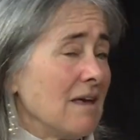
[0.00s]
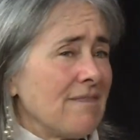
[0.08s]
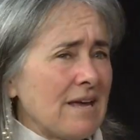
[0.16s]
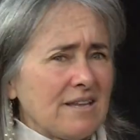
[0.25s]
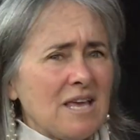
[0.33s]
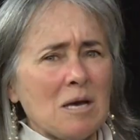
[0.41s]

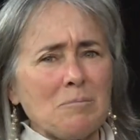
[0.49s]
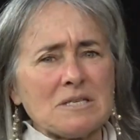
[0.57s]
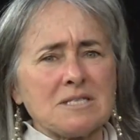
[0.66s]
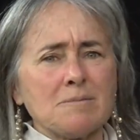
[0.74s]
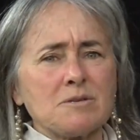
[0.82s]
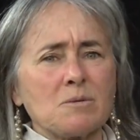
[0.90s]
that
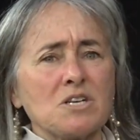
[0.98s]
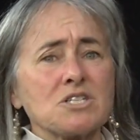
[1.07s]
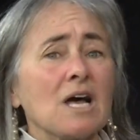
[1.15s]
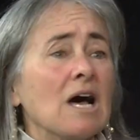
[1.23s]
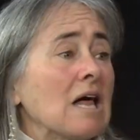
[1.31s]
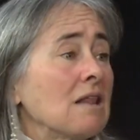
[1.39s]
Campus Ipswich
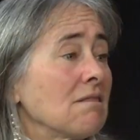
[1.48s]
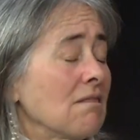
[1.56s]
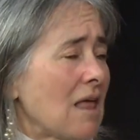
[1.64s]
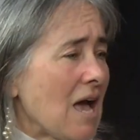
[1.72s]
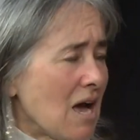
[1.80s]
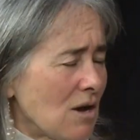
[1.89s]

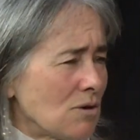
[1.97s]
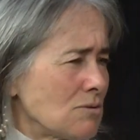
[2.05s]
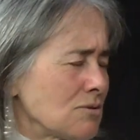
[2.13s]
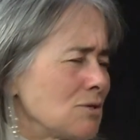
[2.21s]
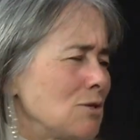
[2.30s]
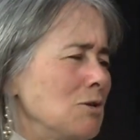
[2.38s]

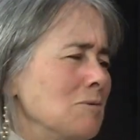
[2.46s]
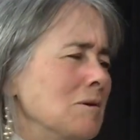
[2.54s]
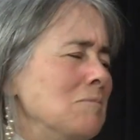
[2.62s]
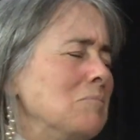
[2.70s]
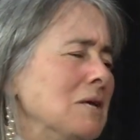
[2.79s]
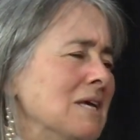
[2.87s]
allows
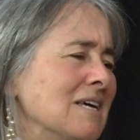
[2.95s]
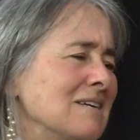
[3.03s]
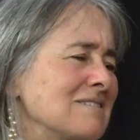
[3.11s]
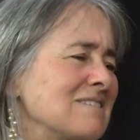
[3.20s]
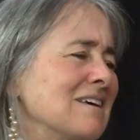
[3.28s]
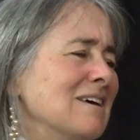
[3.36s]
human
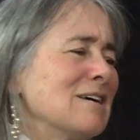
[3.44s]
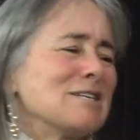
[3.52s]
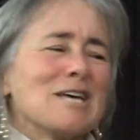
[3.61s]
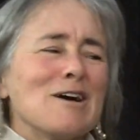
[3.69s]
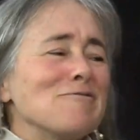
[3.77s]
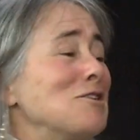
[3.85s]
beings
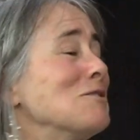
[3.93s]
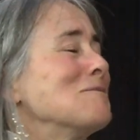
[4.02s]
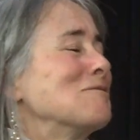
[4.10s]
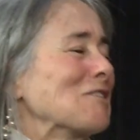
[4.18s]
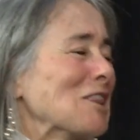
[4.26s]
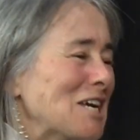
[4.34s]
to have
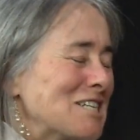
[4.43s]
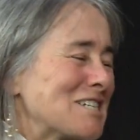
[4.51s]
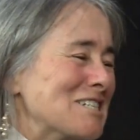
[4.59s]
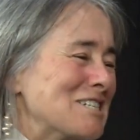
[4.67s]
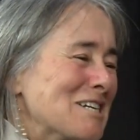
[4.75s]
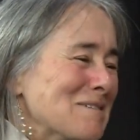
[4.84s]
human
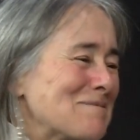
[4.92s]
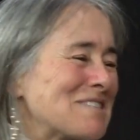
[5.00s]
relationships.